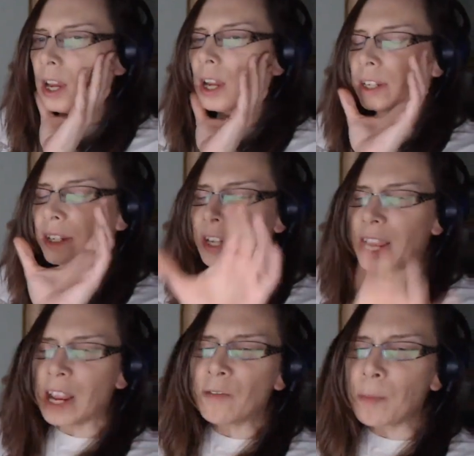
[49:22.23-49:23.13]
Could
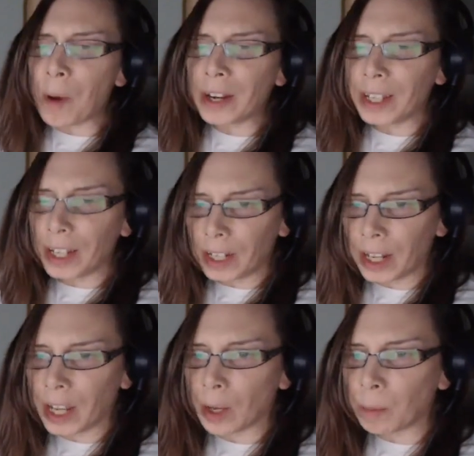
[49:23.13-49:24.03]
everybody in
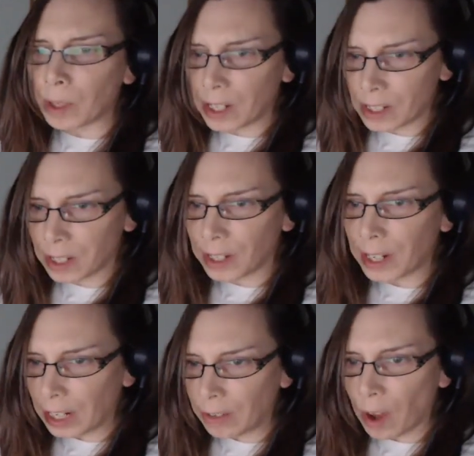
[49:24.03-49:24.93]
here please
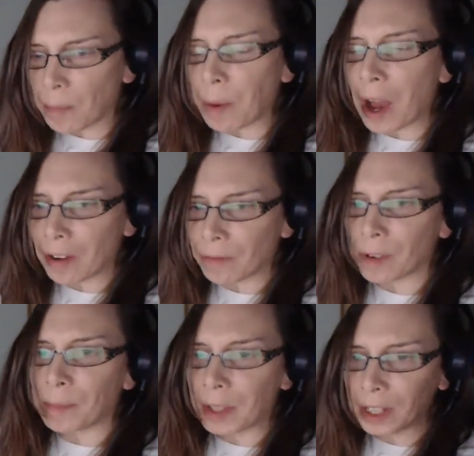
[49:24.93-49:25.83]
leave apart from
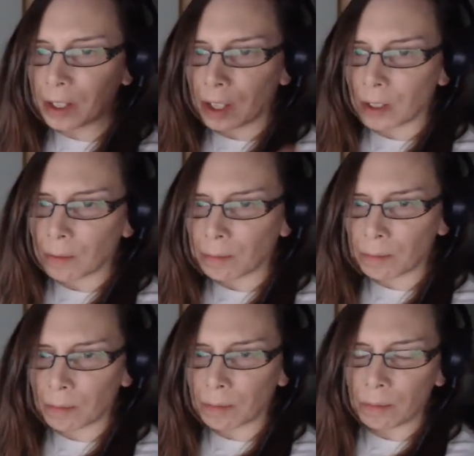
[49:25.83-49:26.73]

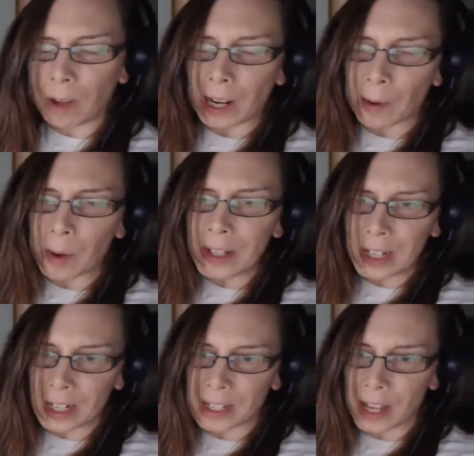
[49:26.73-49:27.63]
I was going to
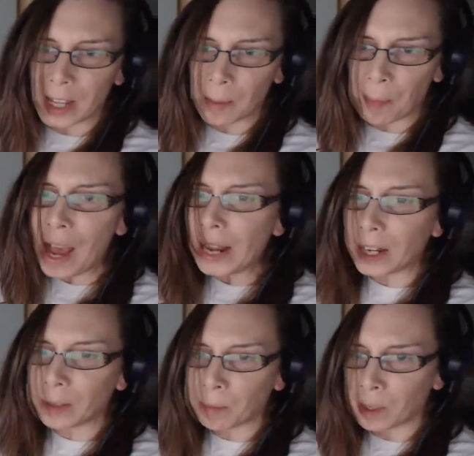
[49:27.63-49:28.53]
say the
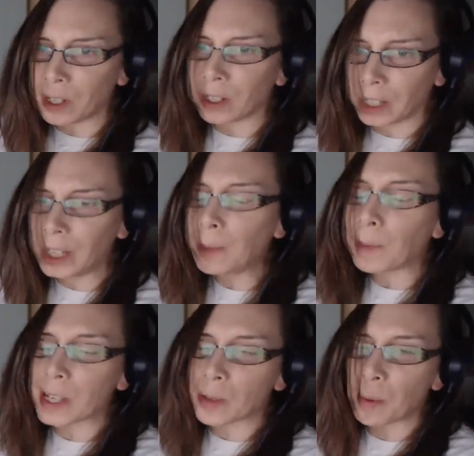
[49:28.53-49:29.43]
pilot, but he
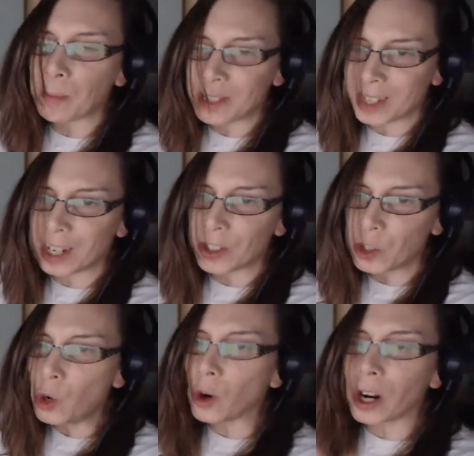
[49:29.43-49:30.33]
appears to be missing a
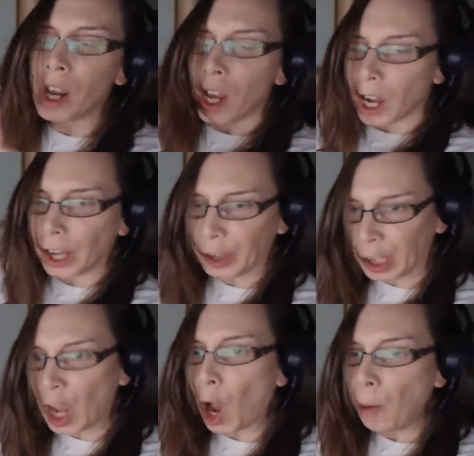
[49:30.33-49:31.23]
jaw. The
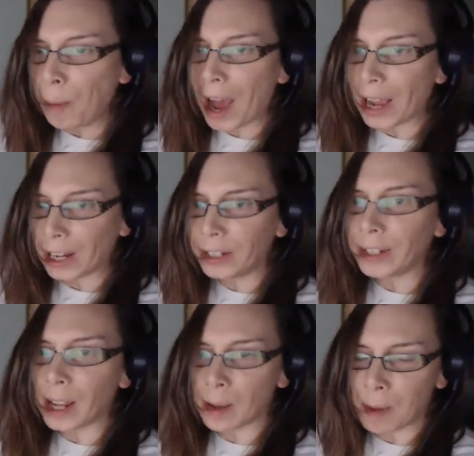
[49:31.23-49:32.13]
co-pilot
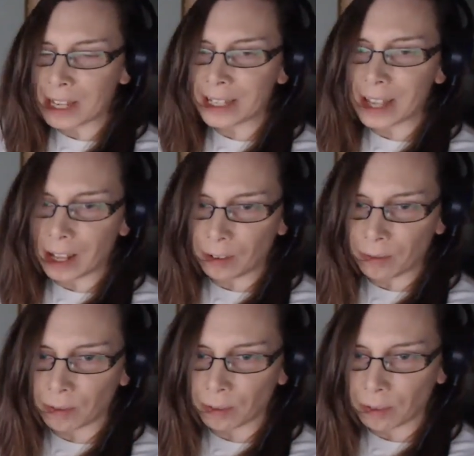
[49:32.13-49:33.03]
and myself.